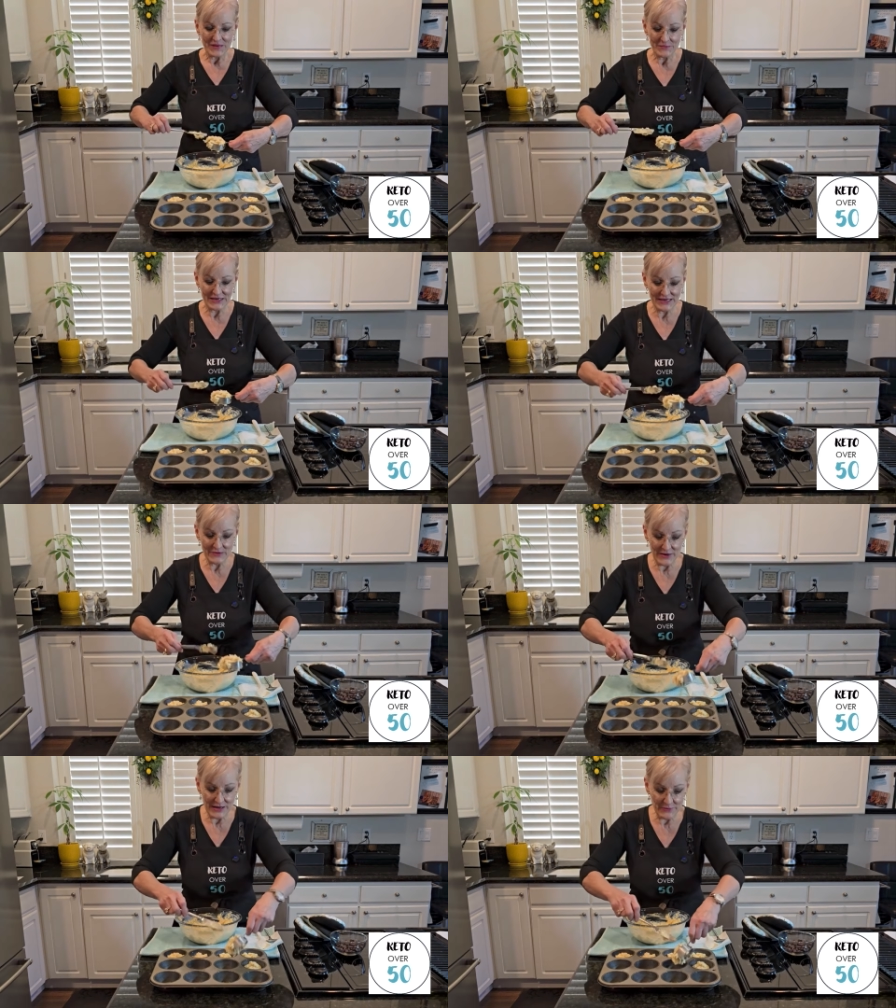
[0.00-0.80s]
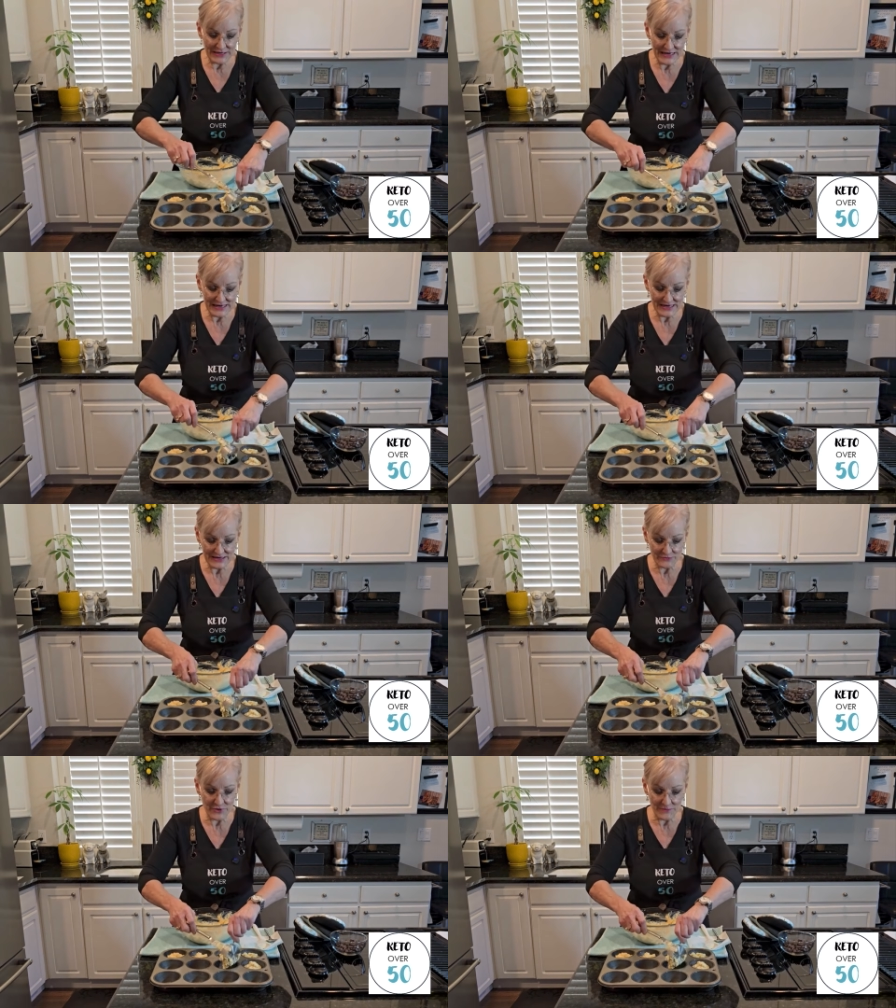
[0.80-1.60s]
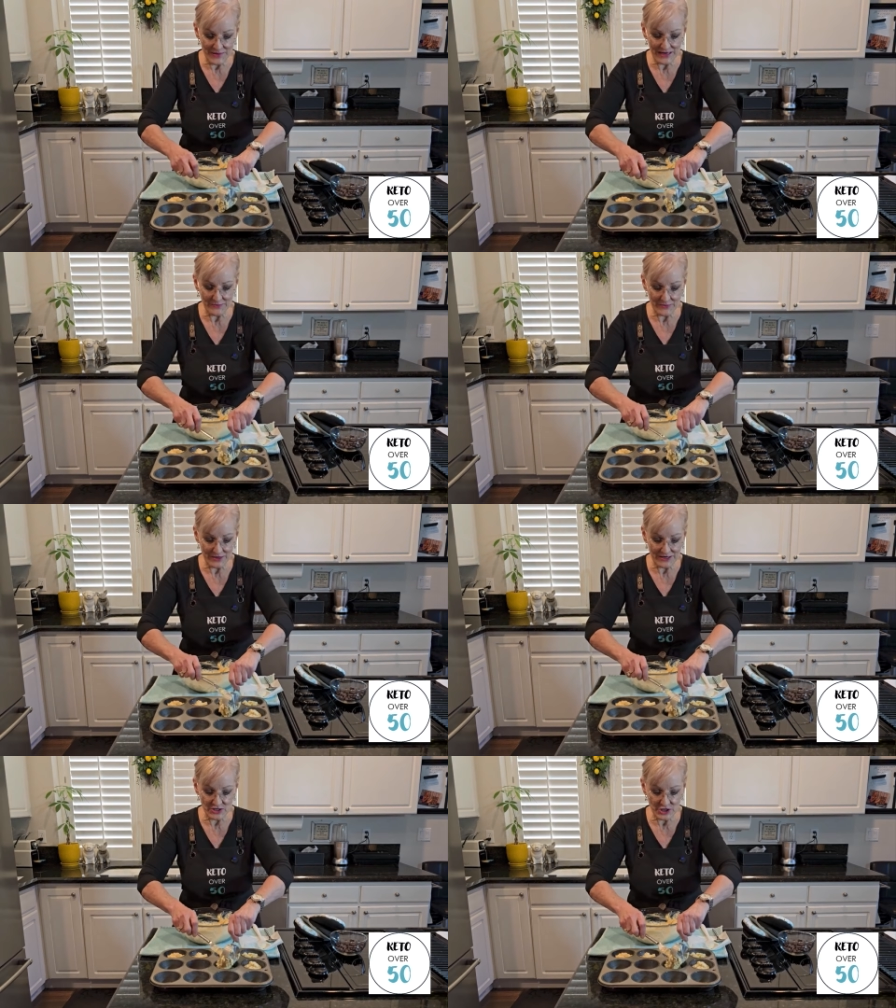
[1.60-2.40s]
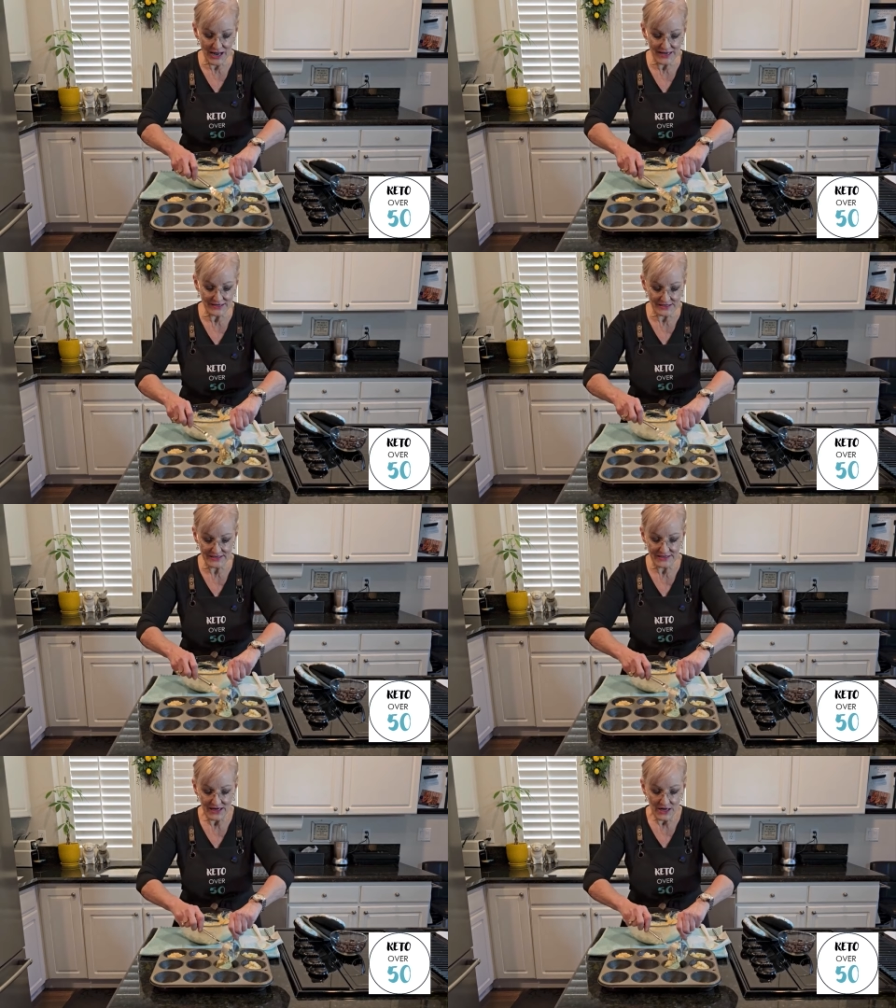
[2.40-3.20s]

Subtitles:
But anyway, what made me want to try this